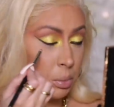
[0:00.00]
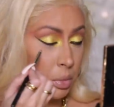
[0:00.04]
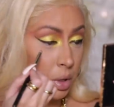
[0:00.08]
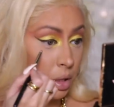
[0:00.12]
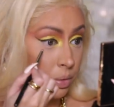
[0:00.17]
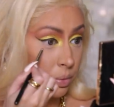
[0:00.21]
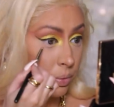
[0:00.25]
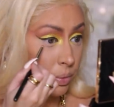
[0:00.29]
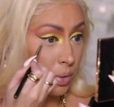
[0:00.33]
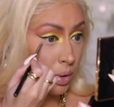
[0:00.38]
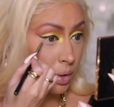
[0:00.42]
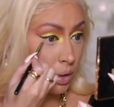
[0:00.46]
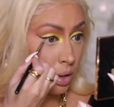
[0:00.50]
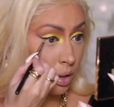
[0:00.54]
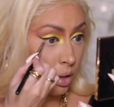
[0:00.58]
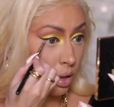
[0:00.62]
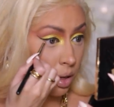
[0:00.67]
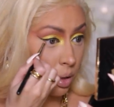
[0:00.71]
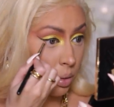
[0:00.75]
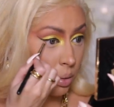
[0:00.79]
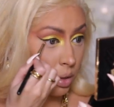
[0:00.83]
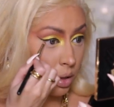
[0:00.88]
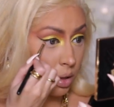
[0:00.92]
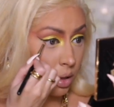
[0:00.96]
meant for the
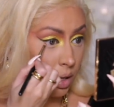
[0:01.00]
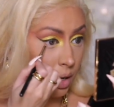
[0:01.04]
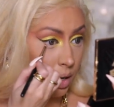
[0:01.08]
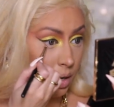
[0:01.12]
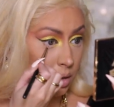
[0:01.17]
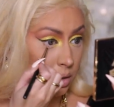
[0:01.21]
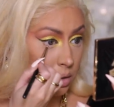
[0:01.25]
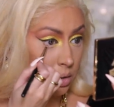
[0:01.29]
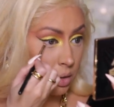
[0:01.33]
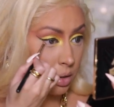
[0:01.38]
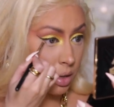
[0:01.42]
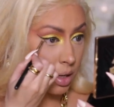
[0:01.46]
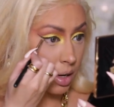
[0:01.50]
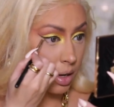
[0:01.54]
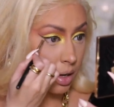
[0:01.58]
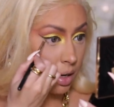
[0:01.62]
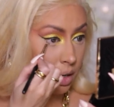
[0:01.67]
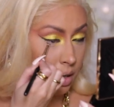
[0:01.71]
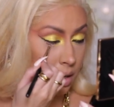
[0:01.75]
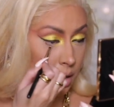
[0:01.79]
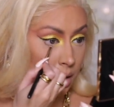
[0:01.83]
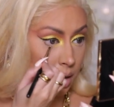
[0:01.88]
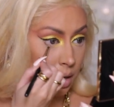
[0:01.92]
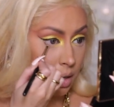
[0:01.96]
lower lash
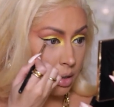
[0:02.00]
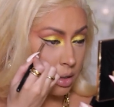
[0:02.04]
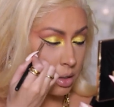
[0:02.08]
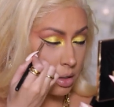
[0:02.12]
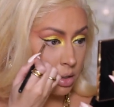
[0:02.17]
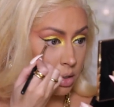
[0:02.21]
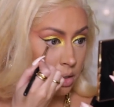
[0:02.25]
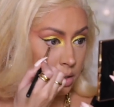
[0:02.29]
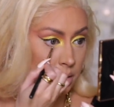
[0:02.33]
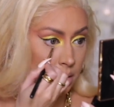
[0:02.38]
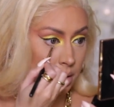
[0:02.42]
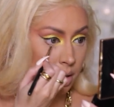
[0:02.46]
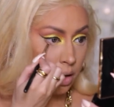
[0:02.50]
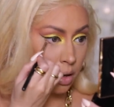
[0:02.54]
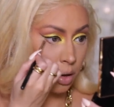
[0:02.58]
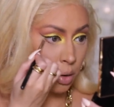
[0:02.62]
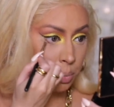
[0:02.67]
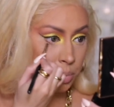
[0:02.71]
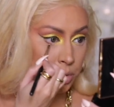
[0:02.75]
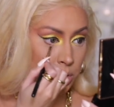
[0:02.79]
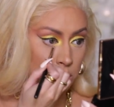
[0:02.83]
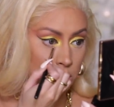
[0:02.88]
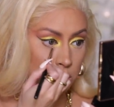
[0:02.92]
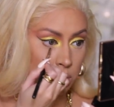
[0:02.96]
line, and it just
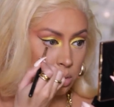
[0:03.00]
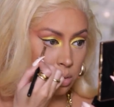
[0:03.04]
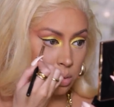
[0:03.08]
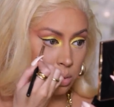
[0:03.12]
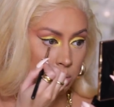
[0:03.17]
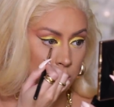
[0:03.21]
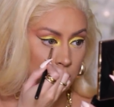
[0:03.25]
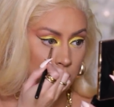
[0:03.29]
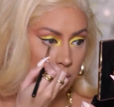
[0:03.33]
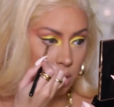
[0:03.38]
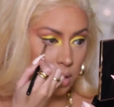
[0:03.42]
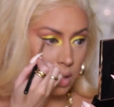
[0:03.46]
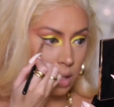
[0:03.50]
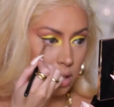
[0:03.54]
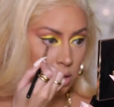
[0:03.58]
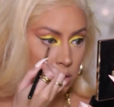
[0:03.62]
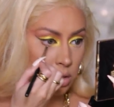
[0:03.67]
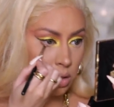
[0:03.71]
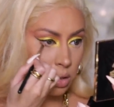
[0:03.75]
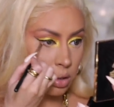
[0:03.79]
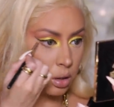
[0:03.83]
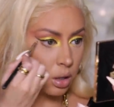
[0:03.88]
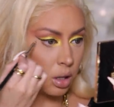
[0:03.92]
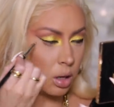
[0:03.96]
helps you get
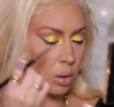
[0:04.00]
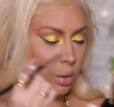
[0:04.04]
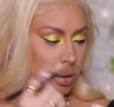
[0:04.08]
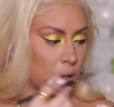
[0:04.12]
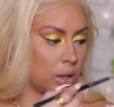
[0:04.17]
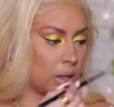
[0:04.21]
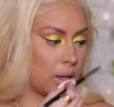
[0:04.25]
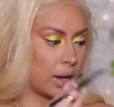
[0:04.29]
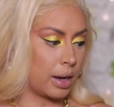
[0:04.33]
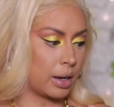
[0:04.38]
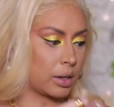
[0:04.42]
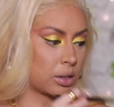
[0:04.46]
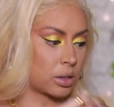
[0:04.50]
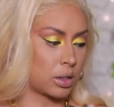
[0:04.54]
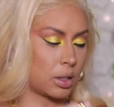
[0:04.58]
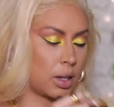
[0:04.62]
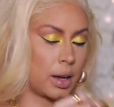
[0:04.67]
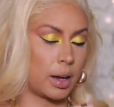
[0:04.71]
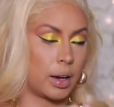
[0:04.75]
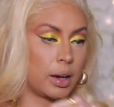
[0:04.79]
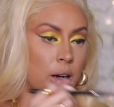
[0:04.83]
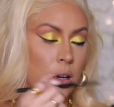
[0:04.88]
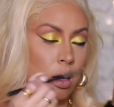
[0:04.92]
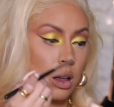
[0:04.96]
your lower lash
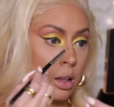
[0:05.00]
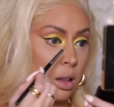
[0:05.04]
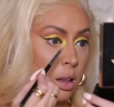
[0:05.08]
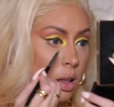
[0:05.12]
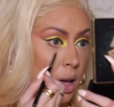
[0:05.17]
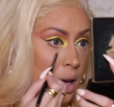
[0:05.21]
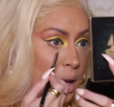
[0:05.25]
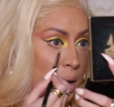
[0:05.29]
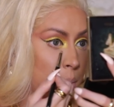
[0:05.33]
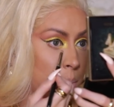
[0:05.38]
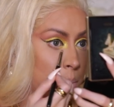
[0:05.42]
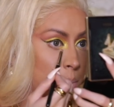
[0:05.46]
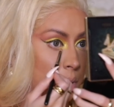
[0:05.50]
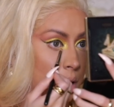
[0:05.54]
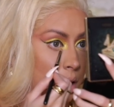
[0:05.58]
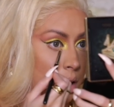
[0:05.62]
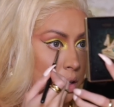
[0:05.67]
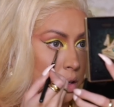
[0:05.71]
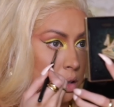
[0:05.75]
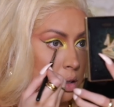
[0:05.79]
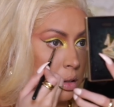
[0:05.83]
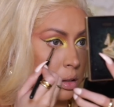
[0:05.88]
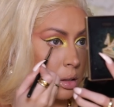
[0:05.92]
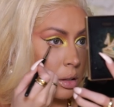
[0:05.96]
line a lot
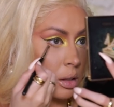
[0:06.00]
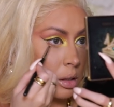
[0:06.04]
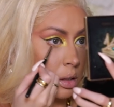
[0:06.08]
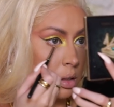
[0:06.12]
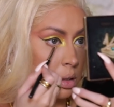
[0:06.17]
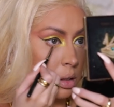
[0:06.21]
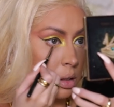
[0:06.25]
better.